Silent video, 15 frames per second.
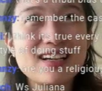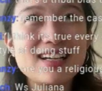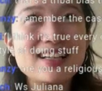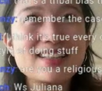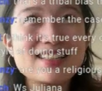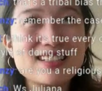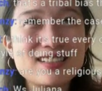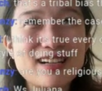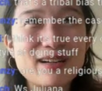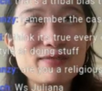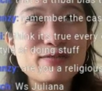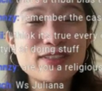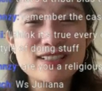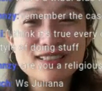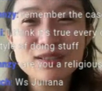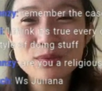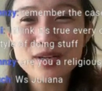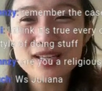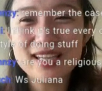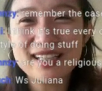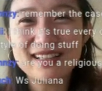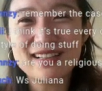Instagram reel where
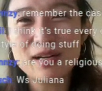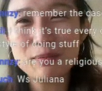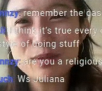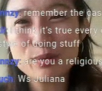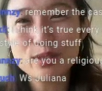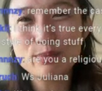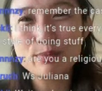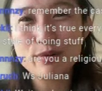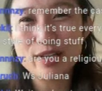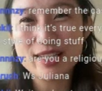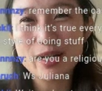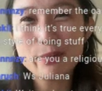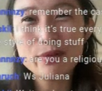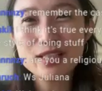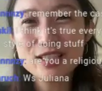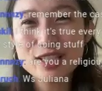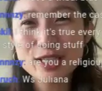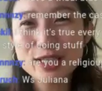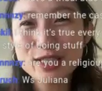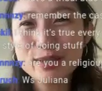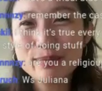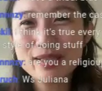like a couple was breaking up with each
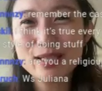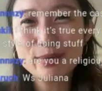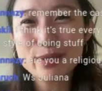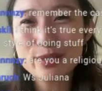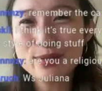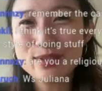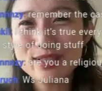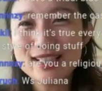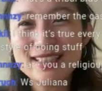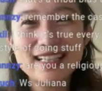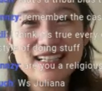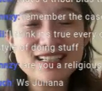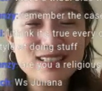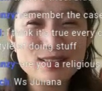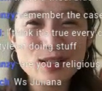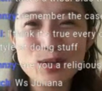other, but they were using lingo the